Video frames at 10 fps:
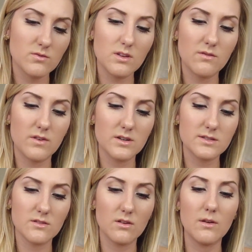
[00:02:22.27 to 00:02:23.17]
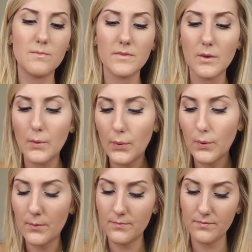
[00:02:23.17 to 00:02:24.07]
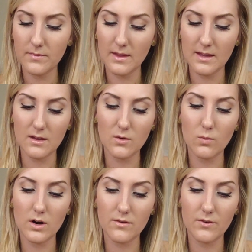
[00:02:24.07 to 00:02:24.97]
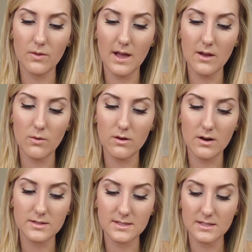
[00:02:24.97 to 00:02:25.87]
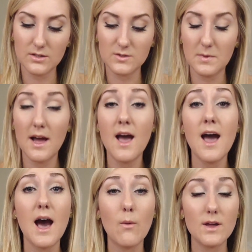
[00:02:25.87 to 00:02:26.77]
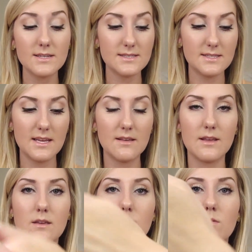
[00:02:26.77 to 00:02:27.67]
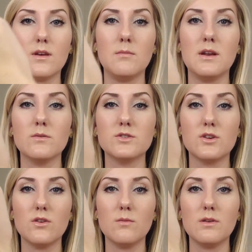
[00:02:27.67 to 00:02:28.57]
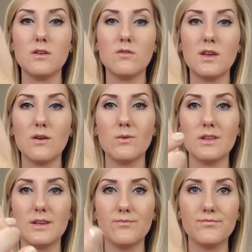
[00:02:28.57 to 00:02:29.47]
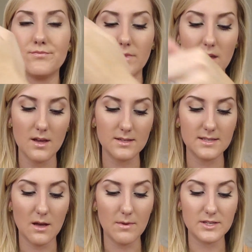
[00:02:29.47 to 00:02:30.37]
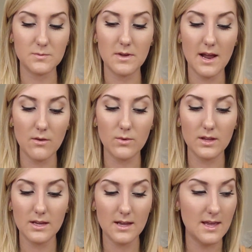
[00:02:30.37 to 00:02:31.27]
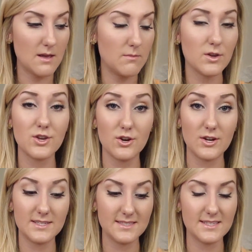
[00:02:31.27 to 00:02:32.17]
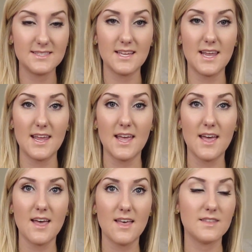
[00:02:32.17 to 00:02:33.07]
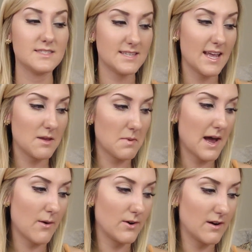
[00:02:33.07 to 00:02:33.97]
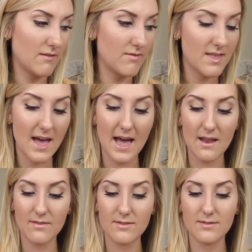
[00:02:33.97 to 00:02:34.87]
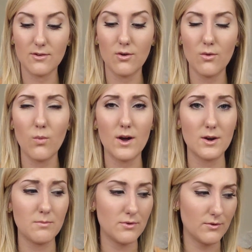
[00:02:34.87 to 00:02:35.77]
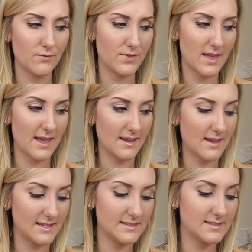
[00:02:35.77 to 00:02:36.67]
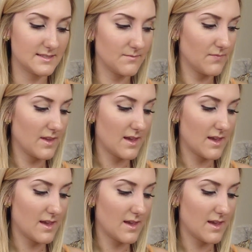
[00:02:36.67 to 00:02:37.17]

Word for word: really versatile, like it could work for light or dark skin tones, but I want to see, like, I mean, I would show you, but you can't really tell much, but I really am curious to see the staying power of that. The whole waterproof thing is